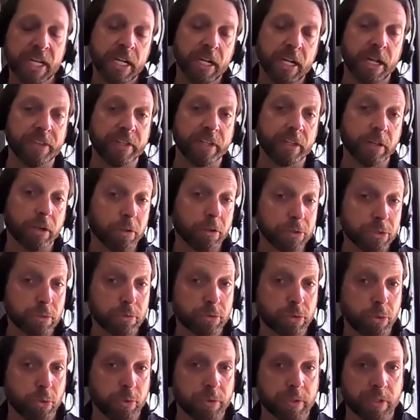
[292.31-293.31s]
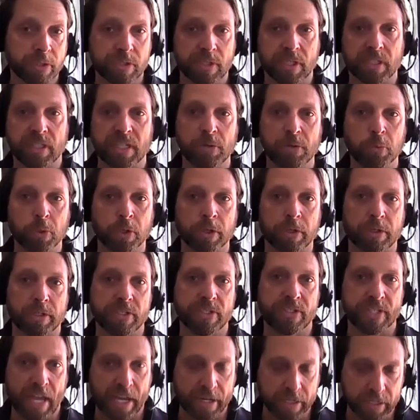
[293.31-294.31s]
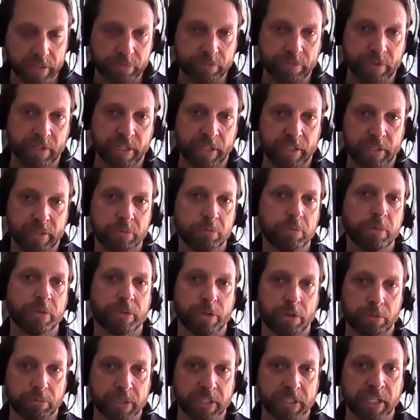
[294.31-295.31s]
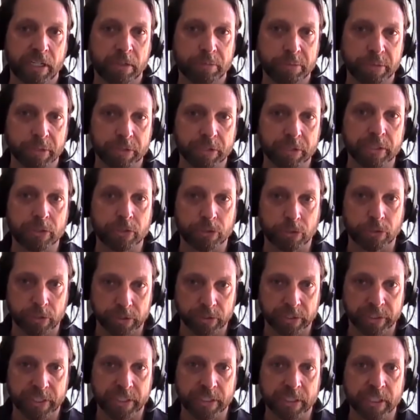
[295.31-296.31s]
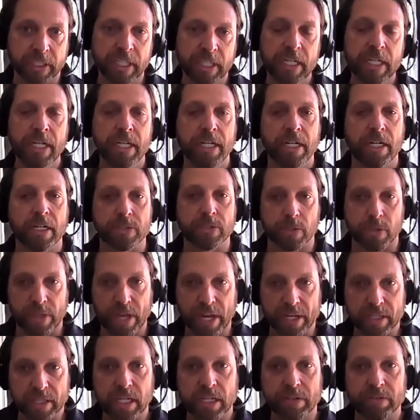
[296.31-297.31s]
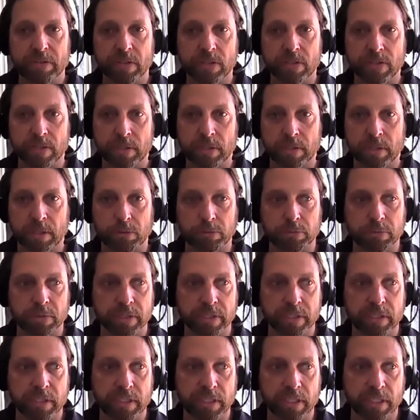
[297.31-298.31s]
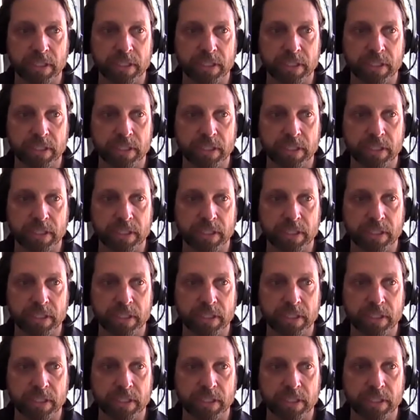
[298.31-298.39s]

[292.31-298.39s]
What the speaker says: And they also told us that they weren't satisfied with our reliability currently. And so that gave us a really